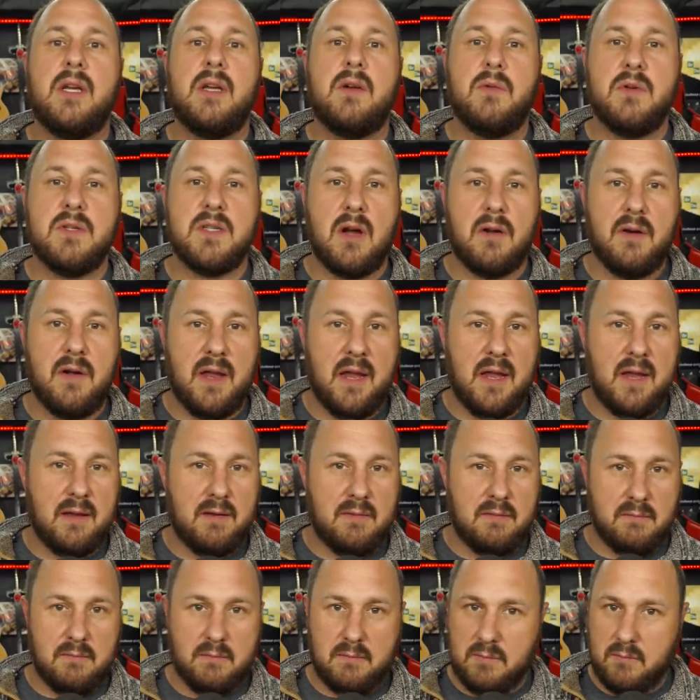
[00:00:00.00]
was already
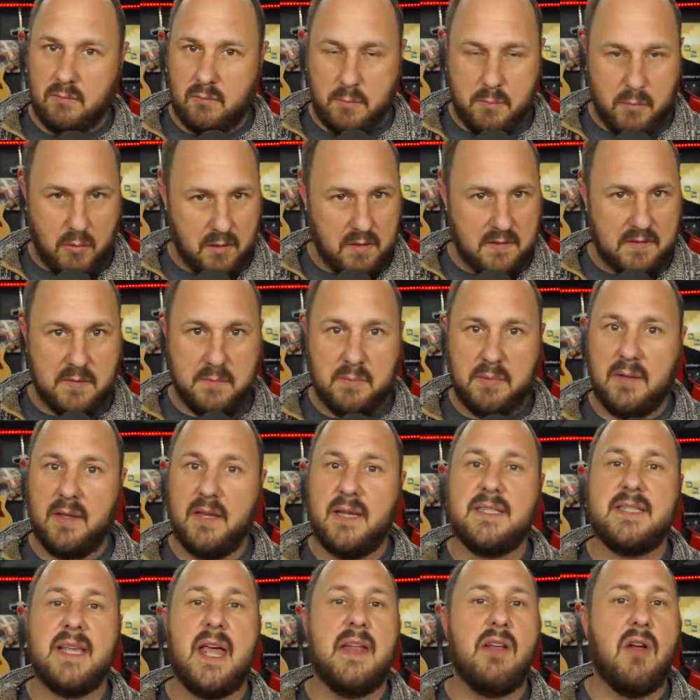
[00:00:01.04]
reported to
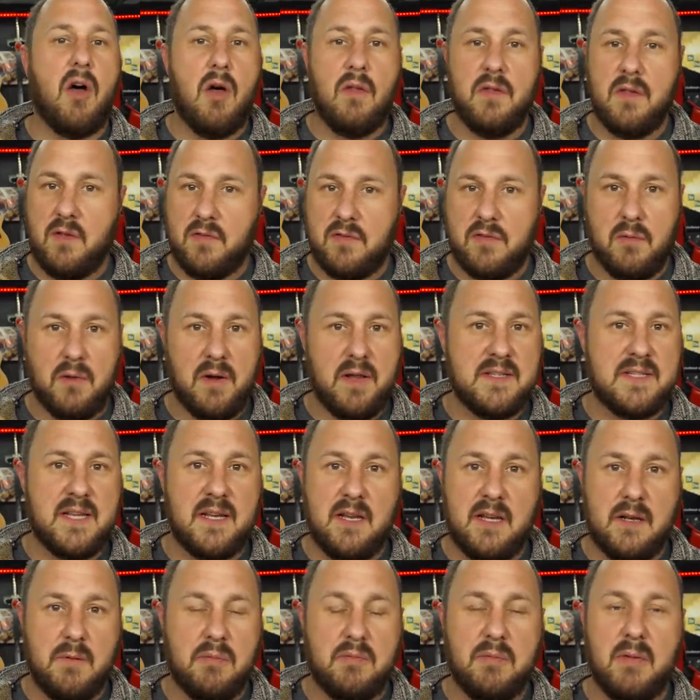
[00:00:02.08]
police and all the authorities that
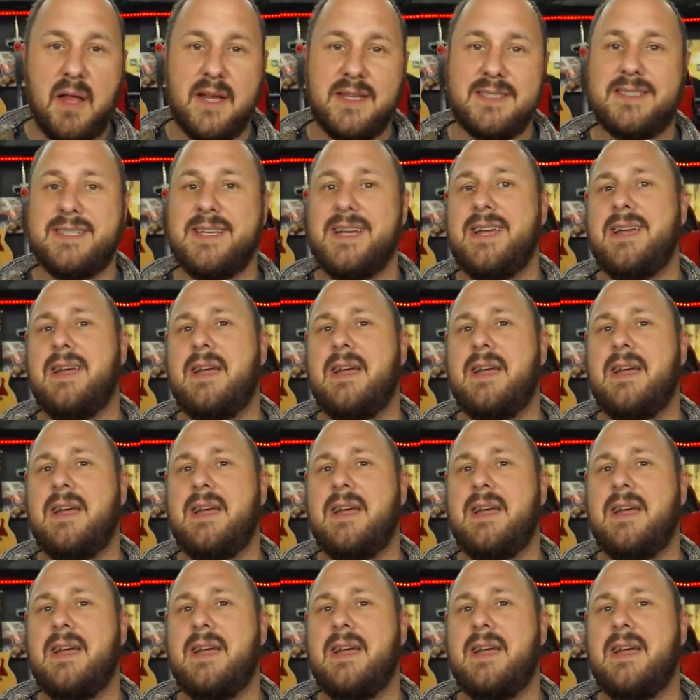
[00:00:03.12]
need to place.